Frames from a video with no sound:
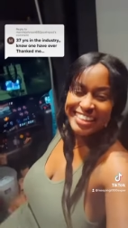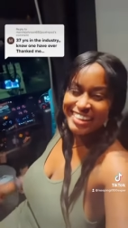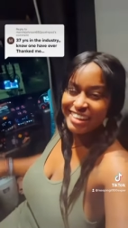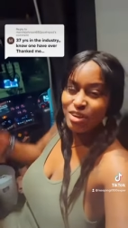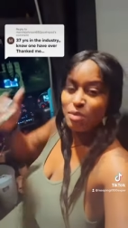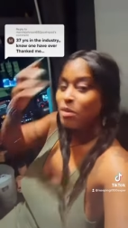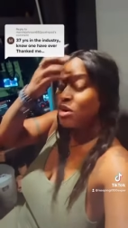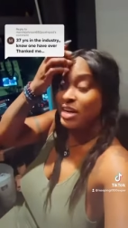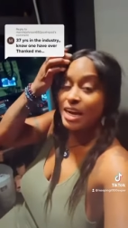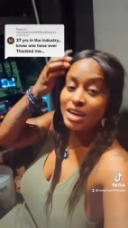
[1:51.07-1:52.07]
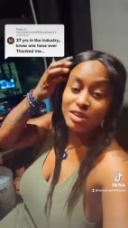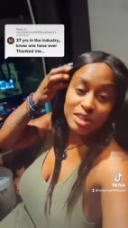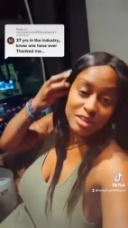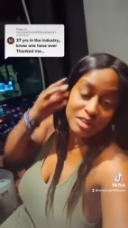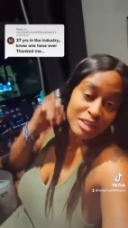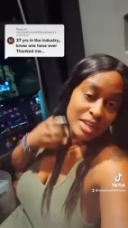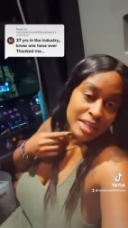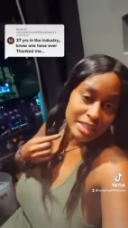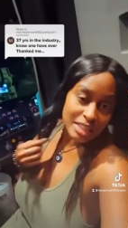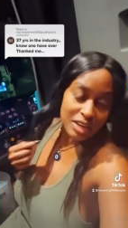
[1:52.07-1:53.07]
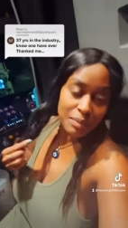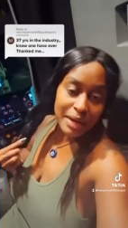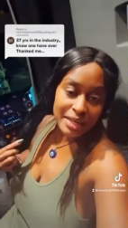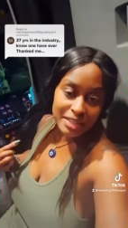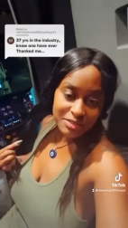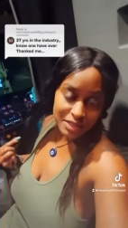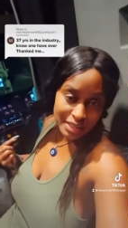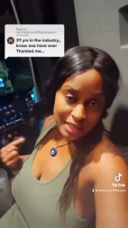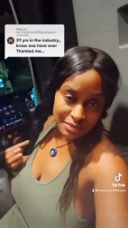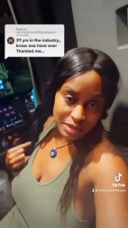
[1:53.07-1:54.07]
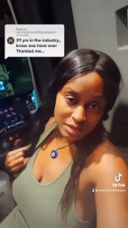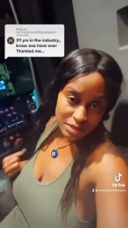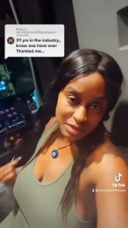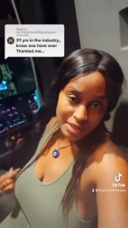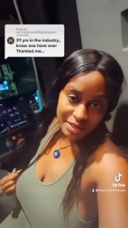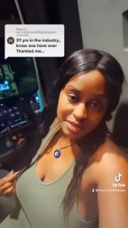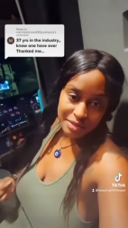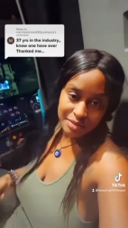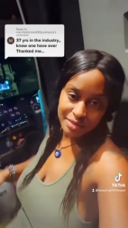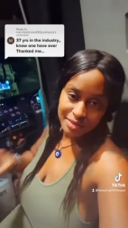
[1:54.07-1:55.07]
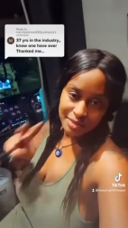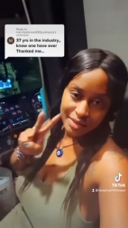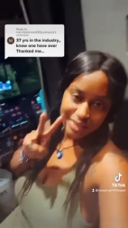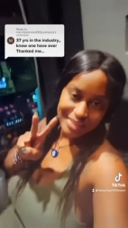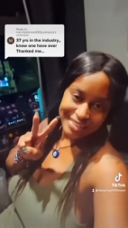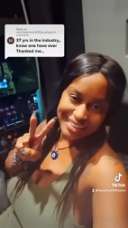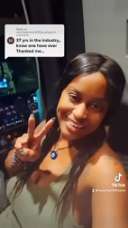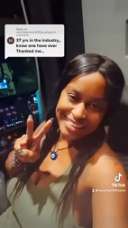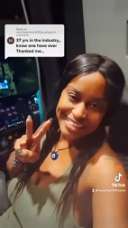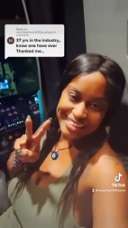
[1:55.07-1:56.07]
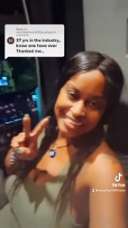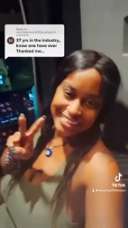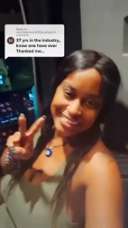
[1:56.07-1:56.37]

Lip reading: Or morning. I don't know. Because everybody in different time zones. So, all right, y'all.